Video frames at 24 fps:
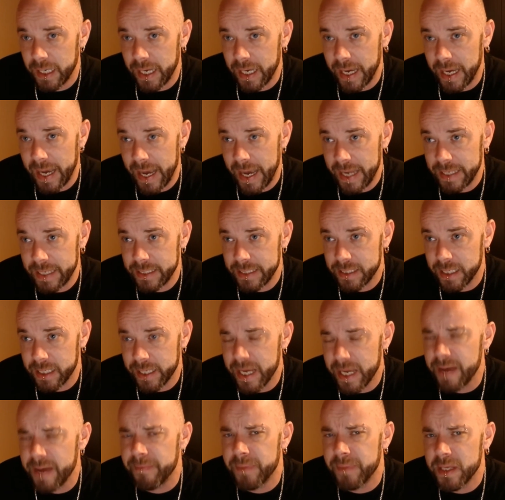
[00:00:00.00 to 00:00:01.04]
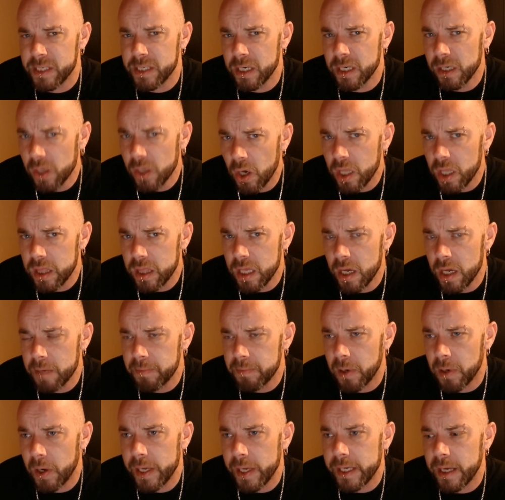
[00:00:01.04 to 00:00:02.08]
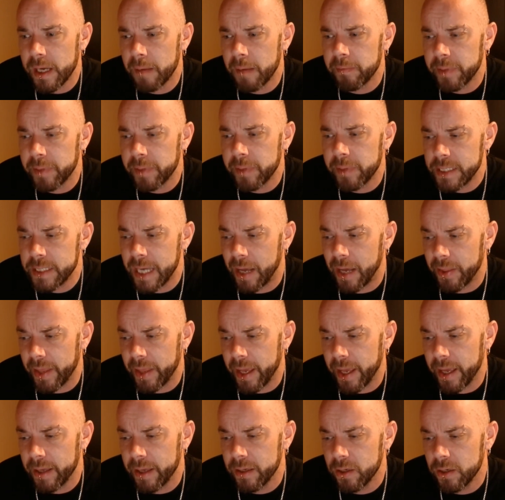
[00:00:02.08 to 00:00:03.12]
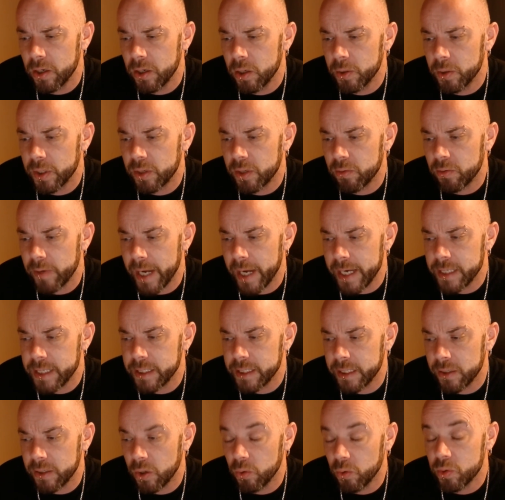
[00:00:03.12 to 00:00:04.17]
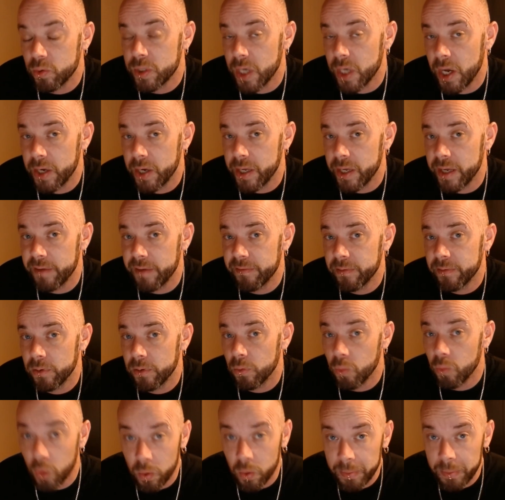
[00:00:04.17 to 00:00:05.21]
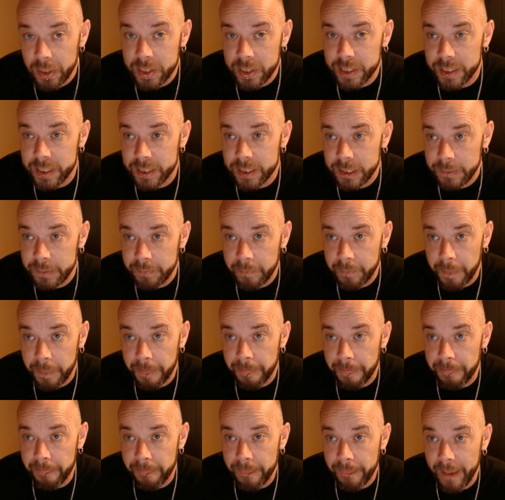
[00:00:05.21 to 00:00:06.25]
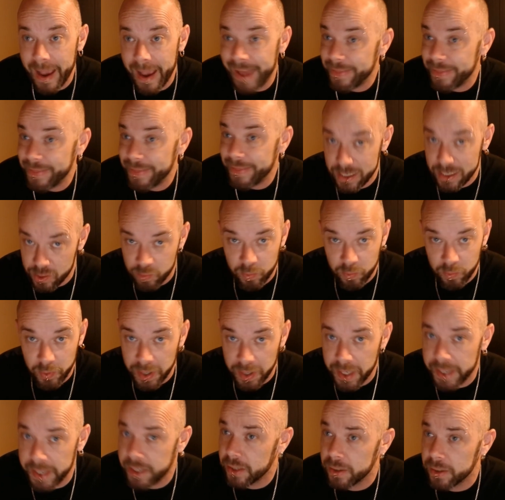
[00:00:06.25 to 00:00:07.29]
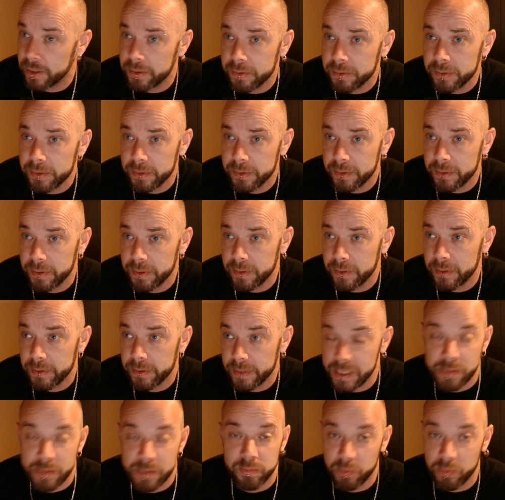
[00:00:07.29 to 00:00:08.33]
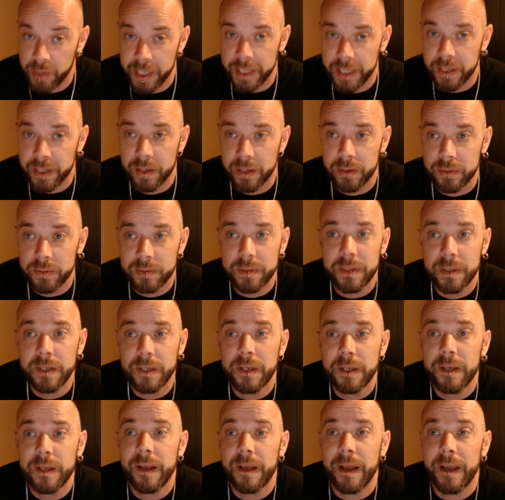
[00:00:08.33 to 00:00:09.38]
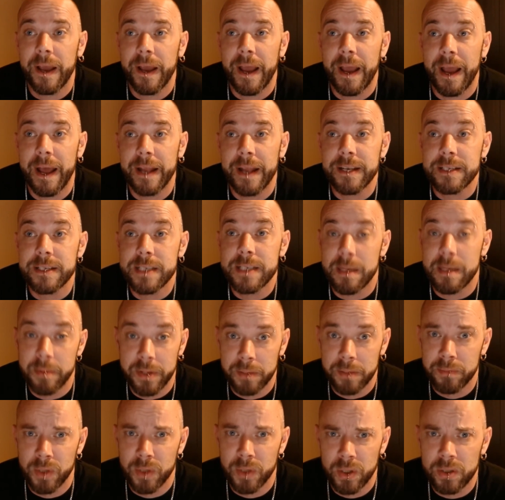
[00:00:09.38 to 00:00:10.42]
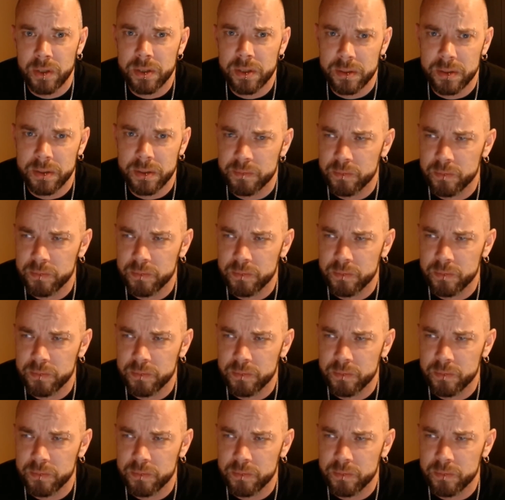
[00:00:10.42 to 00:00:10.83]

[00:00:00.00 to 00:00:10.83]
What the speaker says: And so, yeah, there's a lot of third-party companies out there who are creating alternative Warbosses. And that's really cool. That's really cool. And some of them look